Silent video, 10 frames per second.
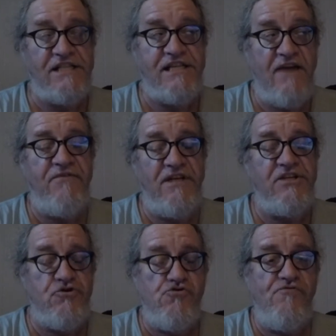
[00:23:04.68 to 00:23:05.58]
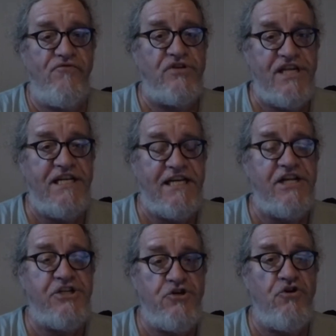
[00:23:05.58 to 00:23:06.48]
definitely true for City of
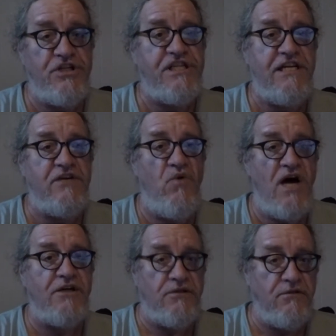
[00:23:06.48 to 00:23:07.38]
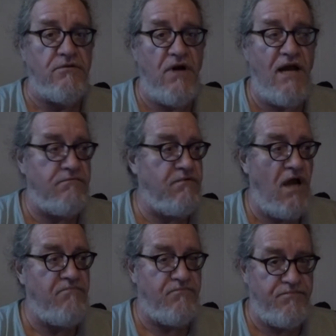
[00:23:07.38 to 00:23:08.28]
Kitchener and City of Waterloo.
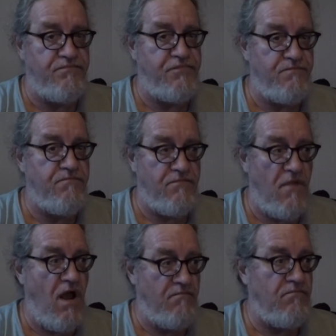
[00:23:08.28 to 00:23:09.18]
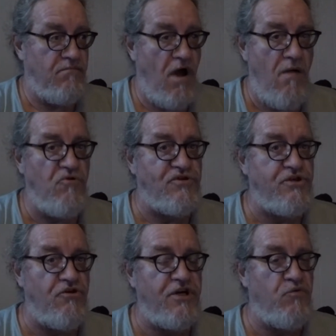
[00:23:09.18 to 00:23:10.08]
I'm almost
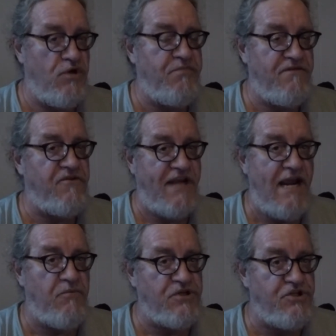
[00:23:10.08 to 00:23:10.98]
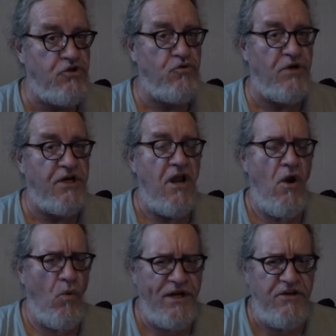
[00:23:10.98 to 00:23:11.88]
certain it would be for Cambridge too, but
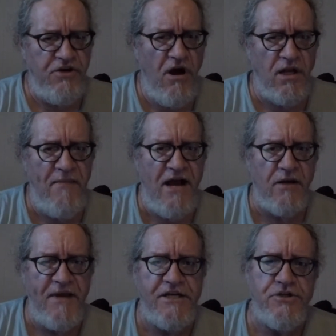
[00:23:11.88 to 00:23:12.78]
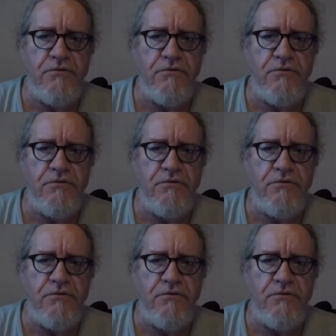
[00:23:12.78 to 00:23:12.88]
what do you call amalgamation?